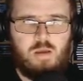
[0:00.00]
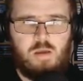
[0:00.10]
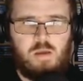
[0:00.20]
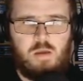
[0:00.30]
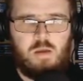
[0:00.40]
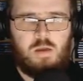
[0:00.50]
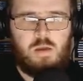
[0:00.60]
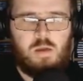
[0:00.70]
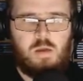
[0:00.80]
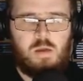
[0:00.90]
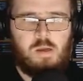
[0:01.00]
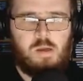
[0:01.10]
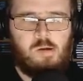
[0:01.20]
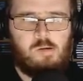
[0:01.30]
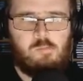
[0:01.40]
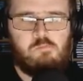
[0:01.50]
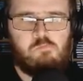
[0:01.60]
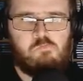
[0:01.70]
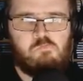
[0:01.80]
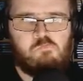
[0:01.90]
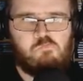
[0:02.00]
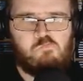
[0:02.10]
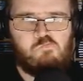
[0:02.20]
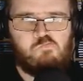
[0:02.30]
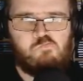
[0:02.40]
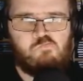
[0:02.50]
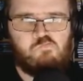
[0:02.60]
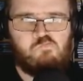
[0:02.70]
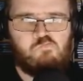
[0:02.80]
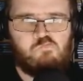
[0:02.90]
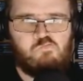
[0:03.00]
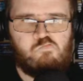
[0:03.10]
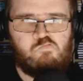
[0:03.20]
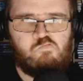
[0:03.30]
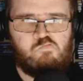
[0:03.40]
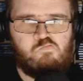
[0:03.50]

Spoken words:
Nothing is said.